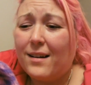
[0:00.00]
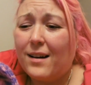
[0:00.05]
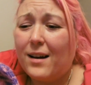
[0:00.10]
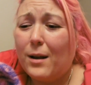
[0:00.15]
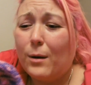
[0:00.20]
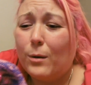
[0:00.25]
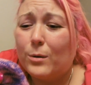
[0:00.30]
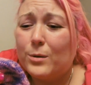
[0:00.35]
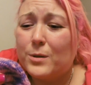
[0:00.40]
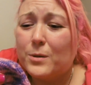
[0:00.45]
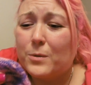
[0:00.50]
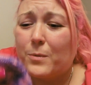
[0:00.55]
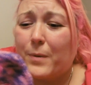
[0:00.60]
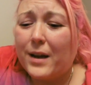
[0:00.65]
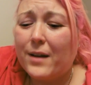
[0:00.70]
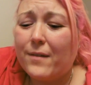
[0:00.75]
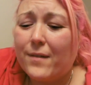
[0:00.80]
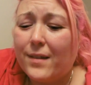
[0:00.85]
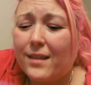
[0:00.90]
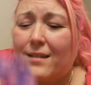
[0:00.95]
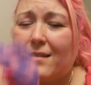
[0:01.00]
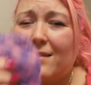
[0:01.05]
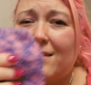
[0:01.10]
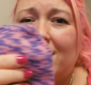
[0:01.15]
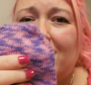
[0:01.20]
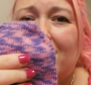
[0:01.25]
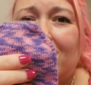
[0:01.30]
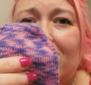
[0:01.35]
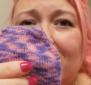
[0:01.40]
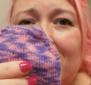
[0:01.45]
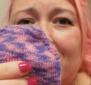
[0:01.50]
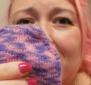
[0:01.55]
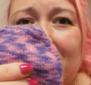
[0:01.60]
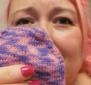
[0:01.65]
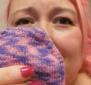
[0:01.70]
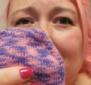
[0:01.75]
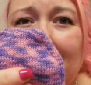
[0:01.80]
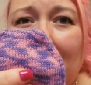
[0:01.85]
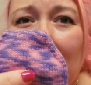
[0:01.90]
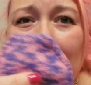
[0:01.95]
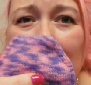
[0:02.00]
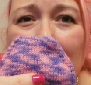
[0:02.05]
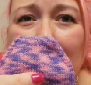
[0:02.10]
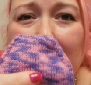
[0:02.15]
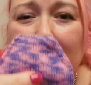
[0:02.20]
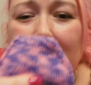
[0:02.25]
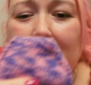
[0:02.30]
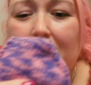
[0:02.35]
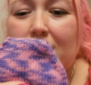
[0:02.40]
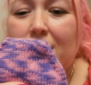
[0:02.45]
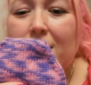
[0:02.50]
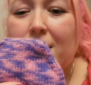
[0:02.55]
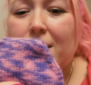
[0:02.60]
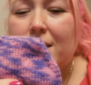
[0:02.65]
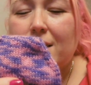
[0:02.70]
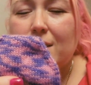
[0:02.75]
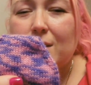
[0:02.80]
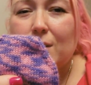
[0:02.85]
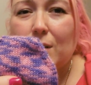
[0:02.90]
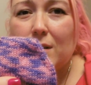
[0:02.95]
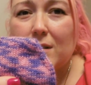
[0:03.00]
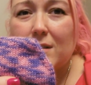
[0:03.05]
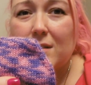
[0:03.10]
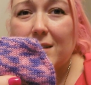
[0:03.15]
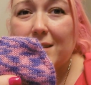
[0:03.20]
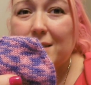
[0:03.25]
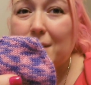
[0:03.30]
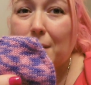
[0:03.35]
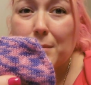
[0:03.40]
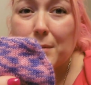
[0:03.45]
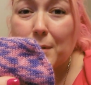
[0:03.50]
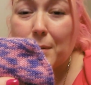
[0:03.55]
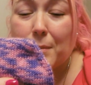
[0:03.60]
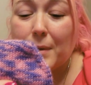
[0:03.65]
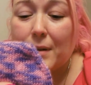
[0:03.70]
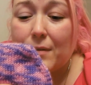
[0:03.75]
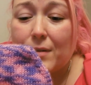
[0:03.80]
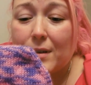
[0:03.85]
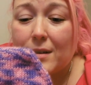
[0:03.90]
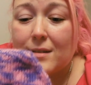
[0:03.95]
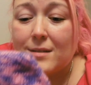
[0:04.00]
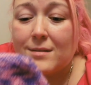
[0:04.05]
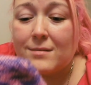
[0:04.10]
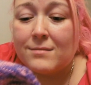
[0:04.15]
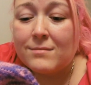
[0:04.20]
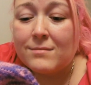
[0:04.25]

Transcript: A lot squarer than my other socks. I don't know whether...